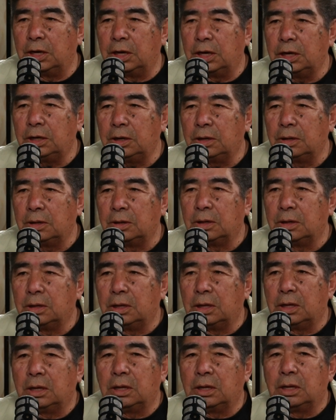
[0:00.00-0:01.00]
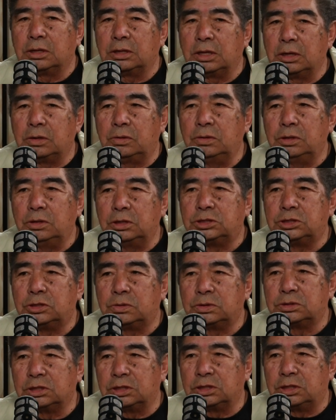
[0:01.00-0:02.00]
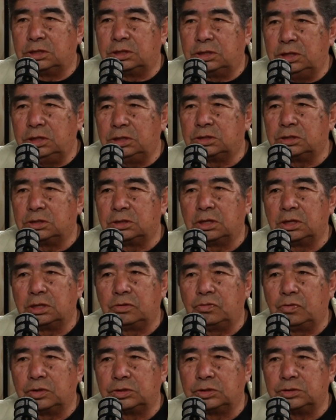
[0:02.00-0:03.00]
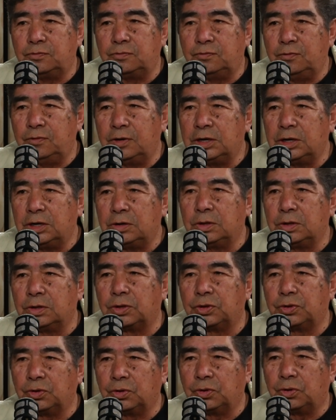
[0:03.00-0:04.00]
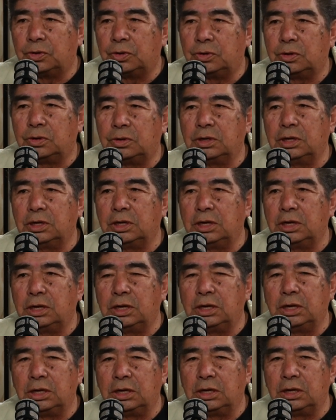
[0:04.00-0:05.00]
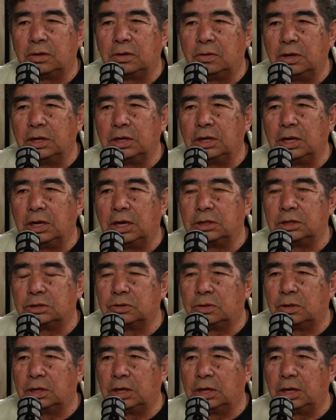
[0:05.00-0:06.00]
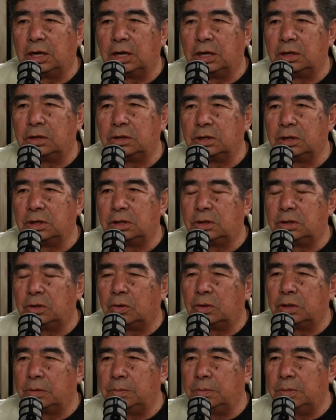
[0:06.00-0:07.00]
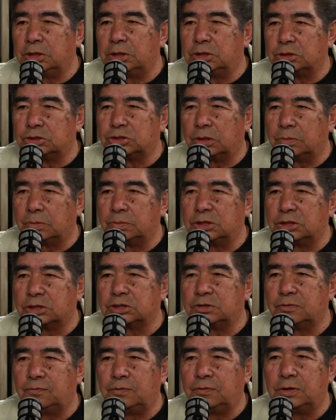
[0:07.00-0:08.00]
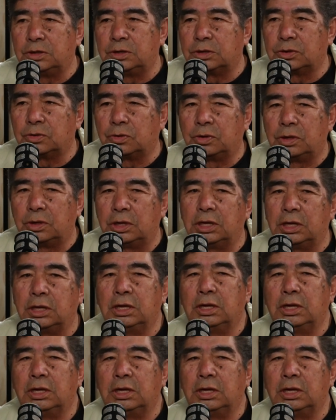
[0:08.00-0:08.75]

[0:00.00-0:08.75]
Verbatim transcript: nine, thank goodness there was a teacher that was very thorough in grade nine, so I, I learned all the major subjects very thoroughly.